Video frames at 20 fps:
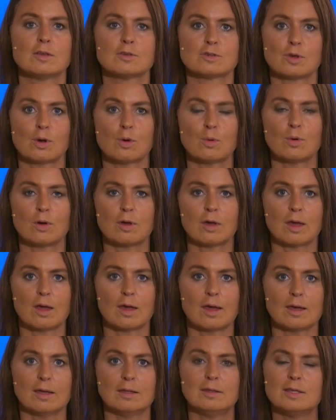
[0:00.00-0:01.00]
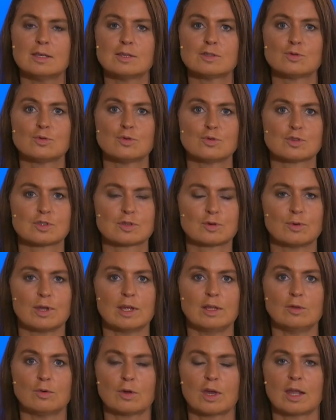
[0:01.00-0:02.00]
So in this new
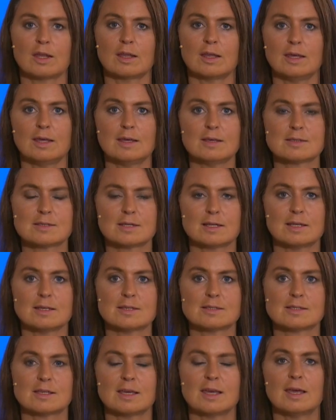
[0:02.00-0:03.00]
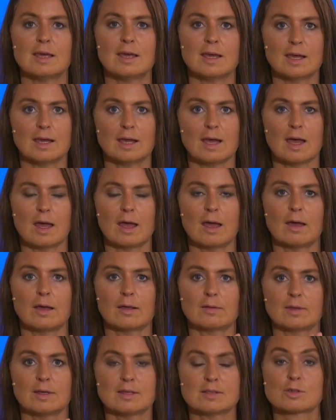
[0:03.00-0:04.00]
screen, you can easily see
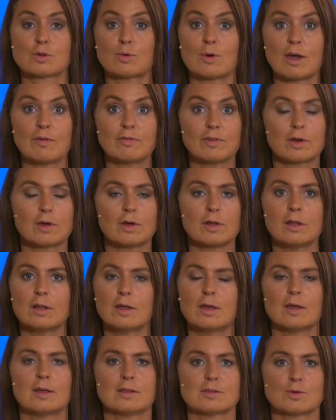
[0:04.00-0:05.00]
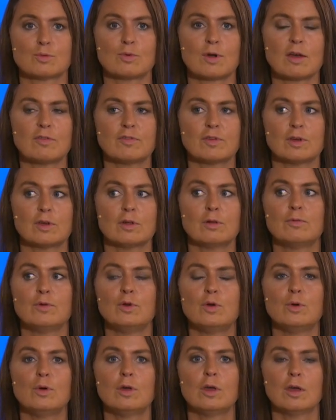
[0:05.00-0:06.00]
it's graphical. It's a graphical
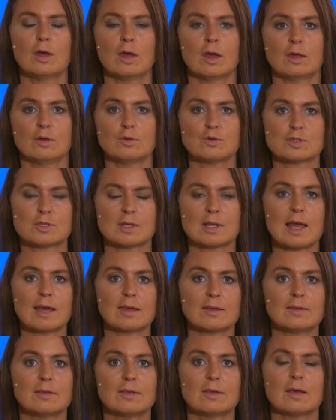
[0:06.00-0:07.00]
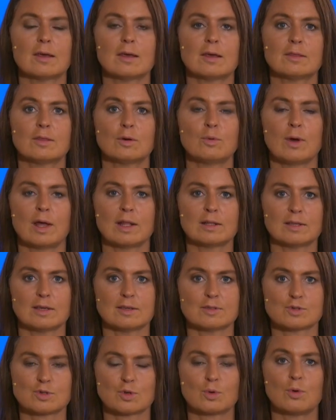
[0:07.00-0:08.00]
view. You select the well
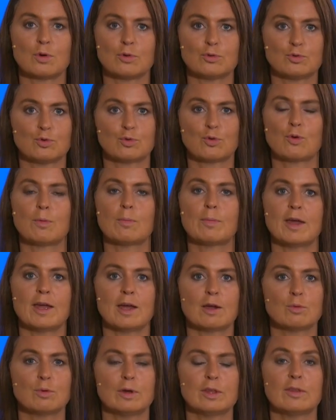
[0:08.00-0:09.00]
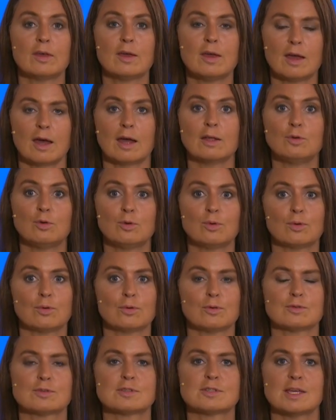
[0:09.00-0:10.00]
test you want to compare with, and you
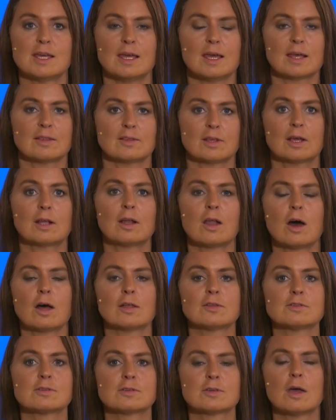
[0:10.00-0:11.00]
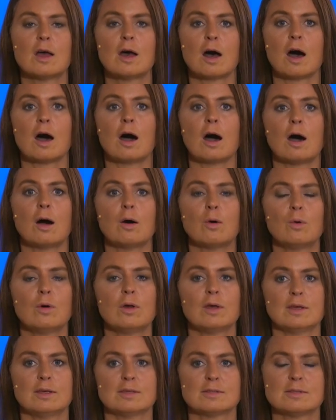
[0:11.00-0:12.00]
see at a glance
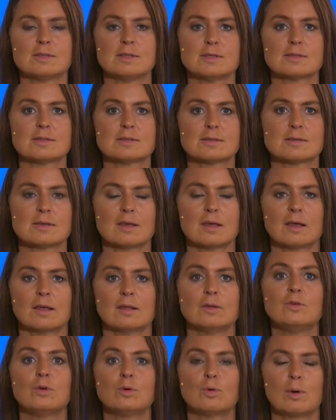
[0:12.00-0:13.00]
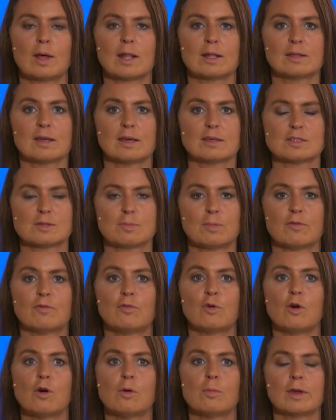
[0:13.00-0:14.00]
how is this new well test
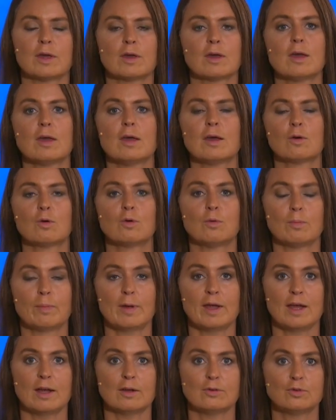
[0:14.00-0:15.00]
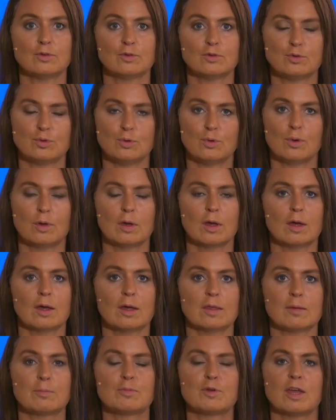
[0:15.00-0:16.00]
performing compared to
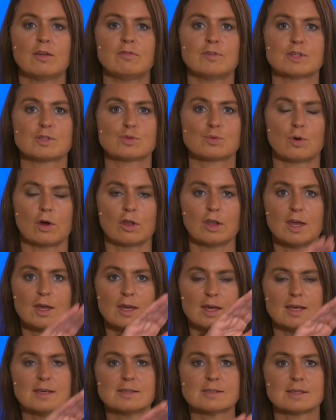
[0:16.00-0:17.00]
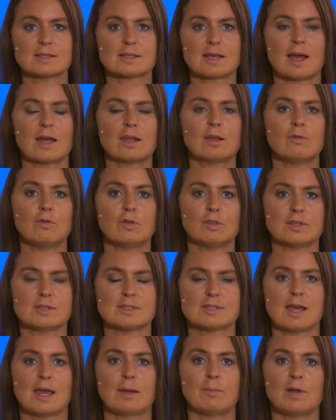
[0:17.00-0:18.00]
the previous one. Is it kind of on
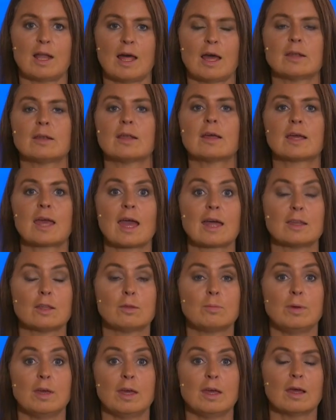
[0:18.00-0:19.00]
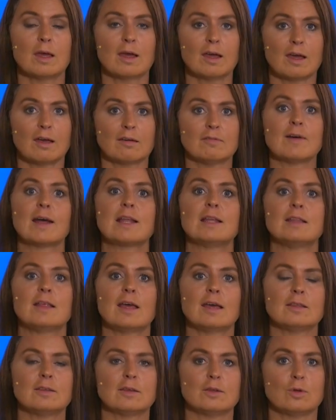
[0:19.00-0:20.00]
the same line? Can it be
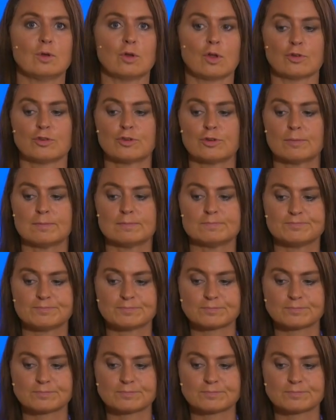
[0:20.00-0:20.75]
validated or not?